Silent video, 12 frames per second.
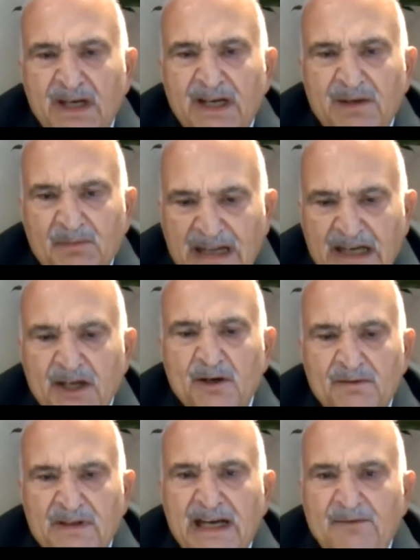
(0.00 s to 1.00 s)
And many
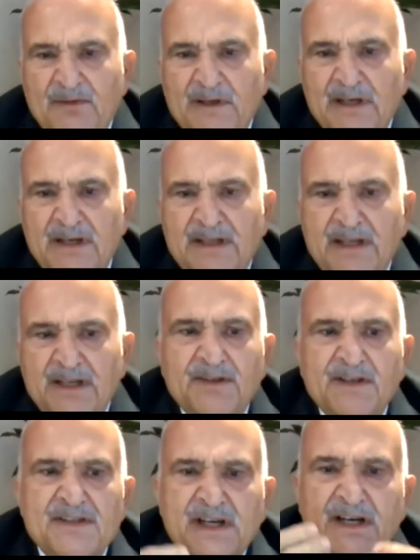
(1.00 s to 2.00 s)
of the African
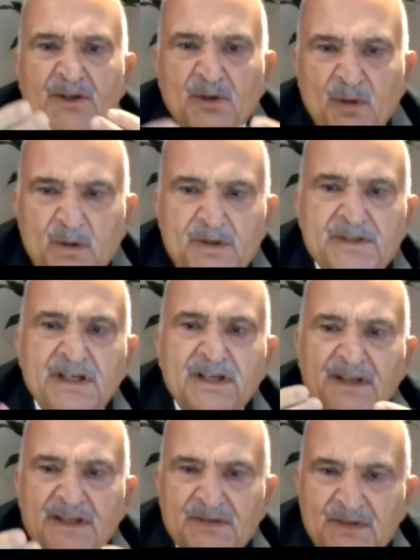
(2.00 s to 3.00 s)
countries are
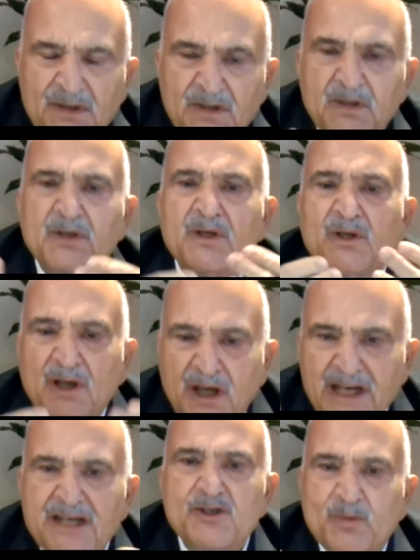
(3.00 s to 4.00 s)
using this
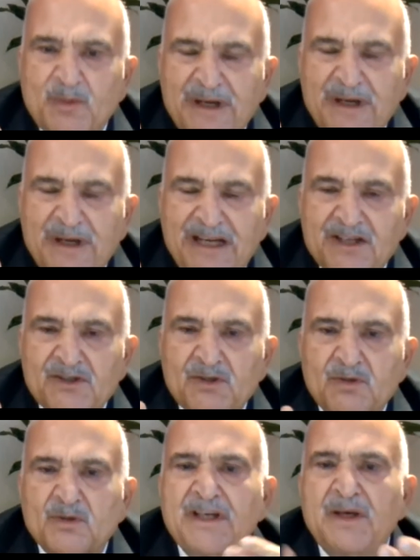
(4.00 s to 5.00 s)
knowledge base
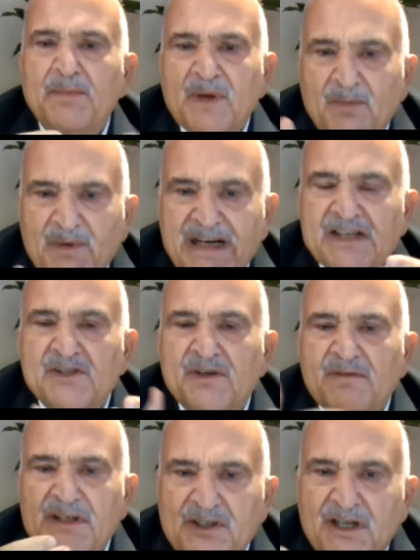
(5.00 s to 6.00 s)
to keep abreast
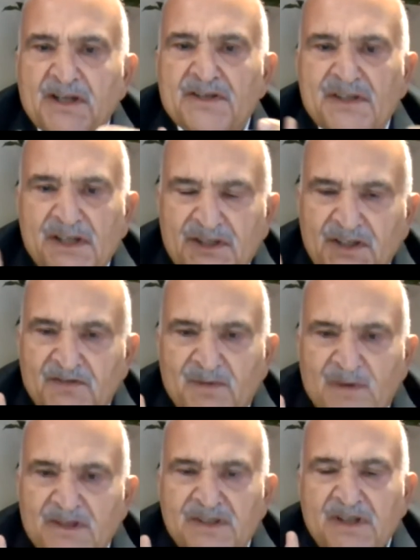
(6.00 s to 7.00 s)
of each other's
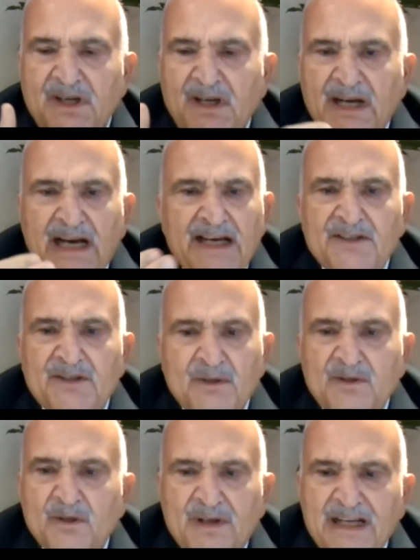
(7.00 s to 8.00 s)
achievements. I
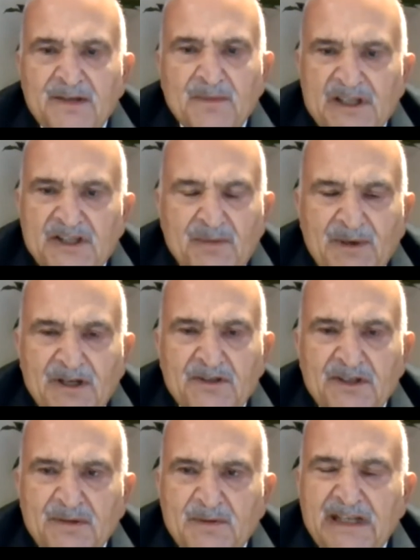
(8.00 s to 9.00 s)
don't know that much
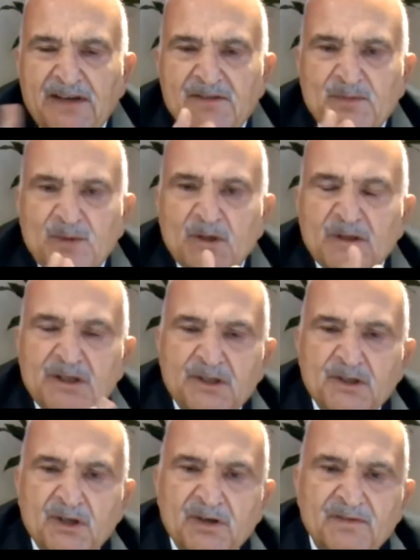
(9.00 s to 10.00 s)
about it, but I've spoken
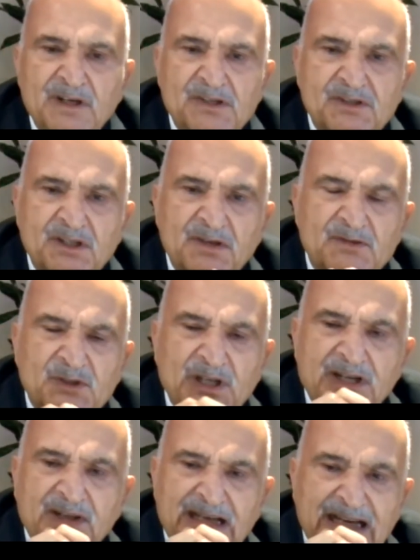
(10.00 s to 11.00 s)
to the University of
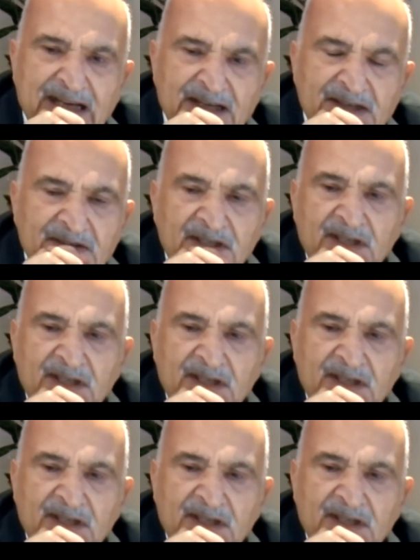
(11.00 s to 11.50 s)
Strathclyde,